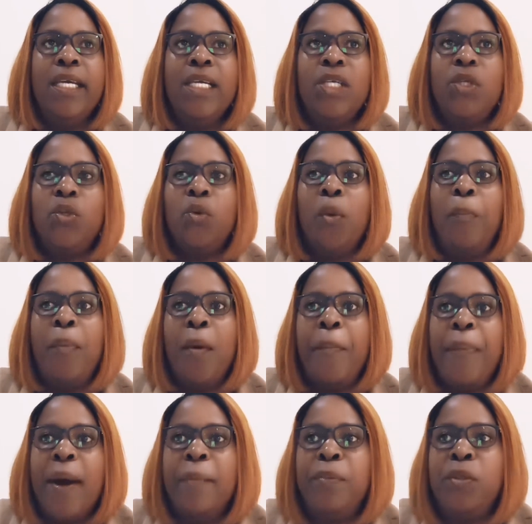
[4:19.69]
It will
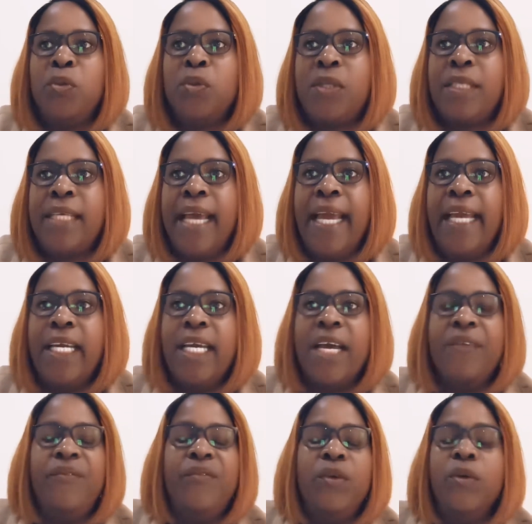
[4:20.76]
pop up to say,
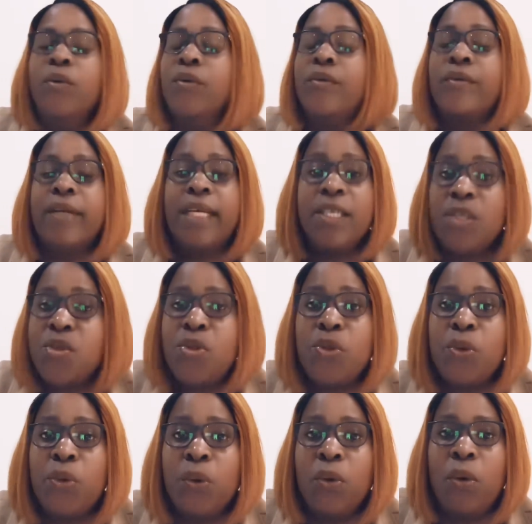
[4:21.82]
have you read
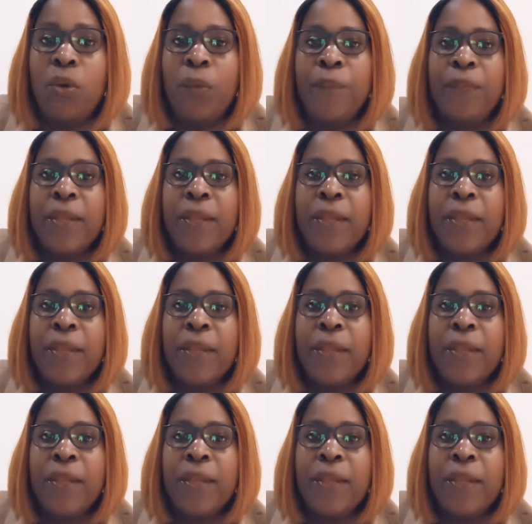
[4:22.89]
through,